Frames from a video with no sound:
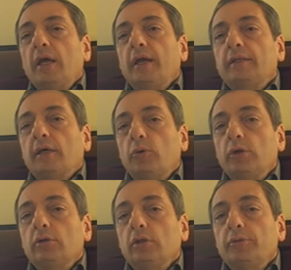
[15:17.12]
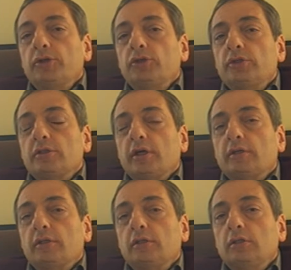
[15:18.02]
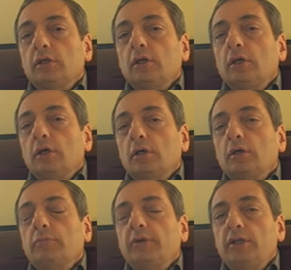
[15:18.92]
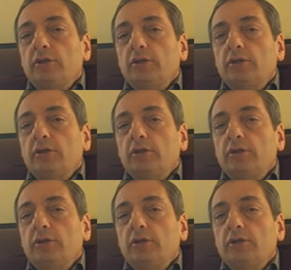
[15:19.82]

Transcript: And our collaboration started many